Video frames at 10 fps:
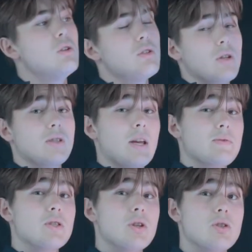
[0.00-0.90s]
So the
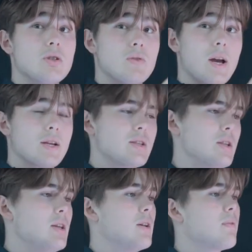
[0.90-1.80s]
substitution reaction
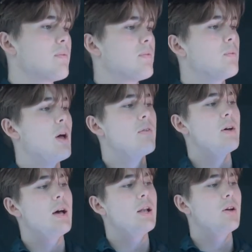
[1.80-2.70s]
here, we have a
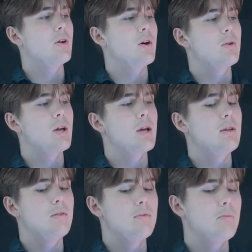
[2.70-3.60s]
haloalkane
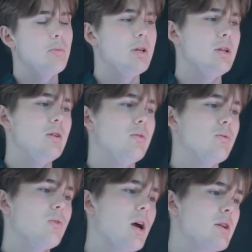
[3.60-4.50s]
being
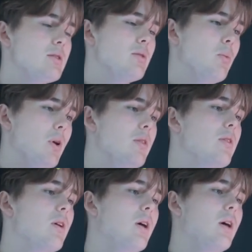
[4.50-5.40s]
reacted with
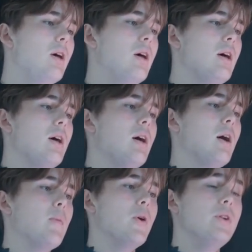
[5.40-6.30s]

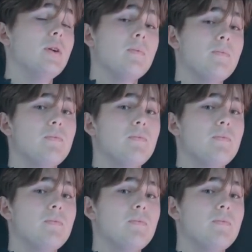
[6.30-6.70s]
ammonia.